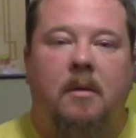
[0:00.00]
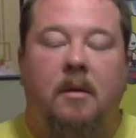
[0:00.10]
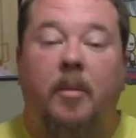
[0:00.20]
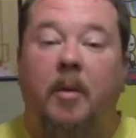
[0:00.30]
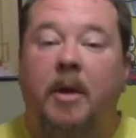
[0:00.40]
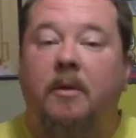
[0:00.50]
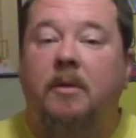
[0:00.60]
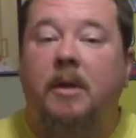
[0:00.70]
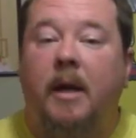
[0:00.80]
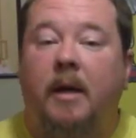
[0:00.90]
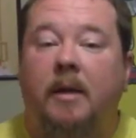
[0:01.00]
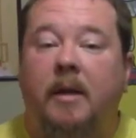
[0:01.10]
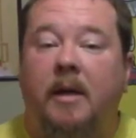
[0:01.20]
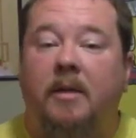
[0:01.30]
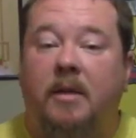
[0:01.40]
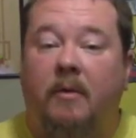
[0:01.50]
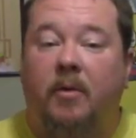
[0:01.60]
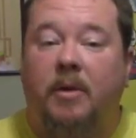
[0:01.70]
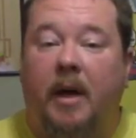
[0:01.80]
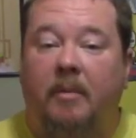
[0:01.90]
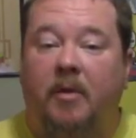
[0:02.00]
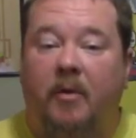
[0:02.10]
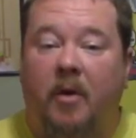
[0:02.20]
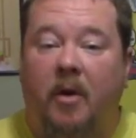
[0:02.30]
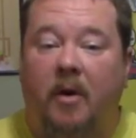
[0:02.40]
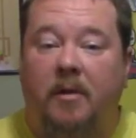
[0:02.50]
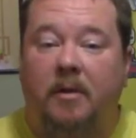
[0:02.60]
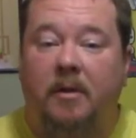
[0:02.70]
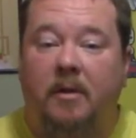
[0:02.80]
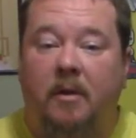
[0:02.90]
The Biblios deck contains several types of cards.